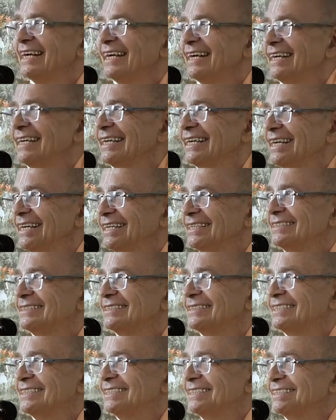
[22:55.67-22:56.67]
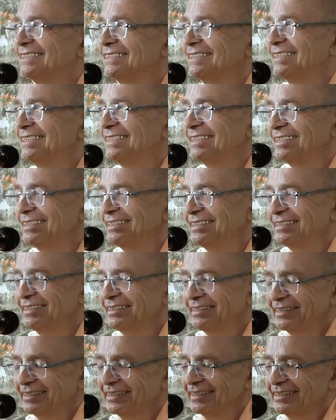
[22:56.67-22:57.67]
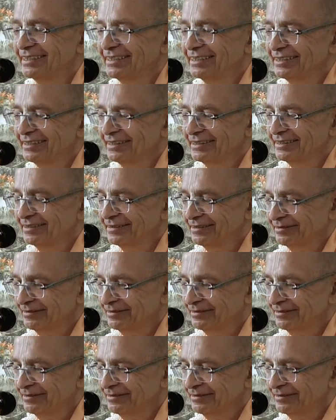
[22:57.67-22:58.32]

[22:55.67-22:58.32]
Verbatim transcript: against the uh,